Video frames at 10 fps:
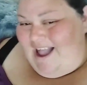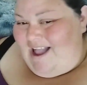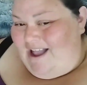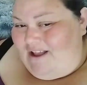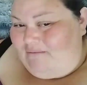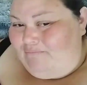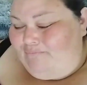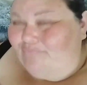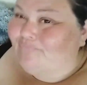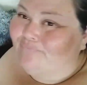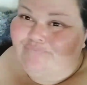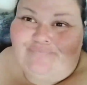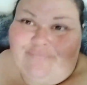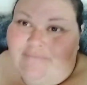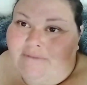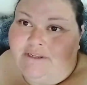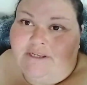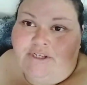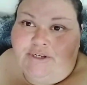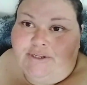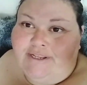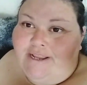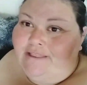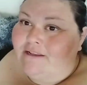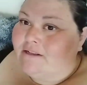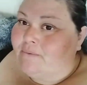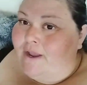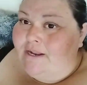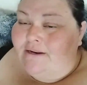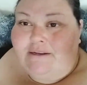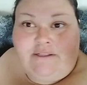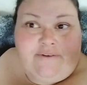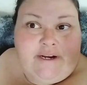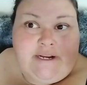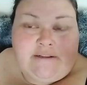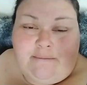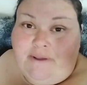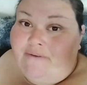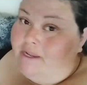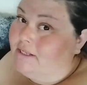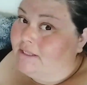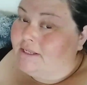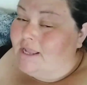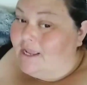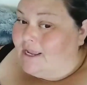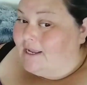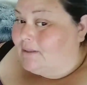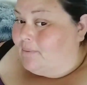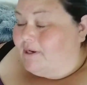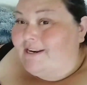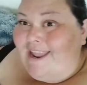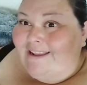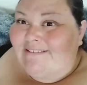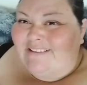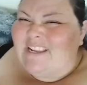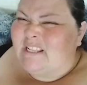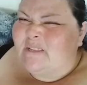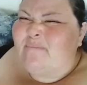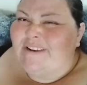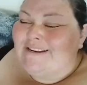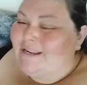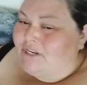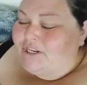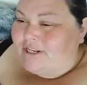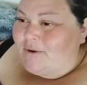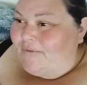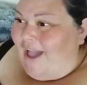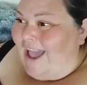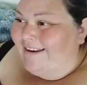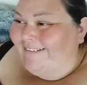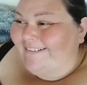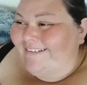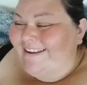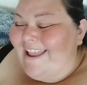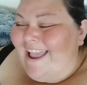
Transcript: um, you see the sweat and the redness on my face? It's been a day. It's been a day. Just know that.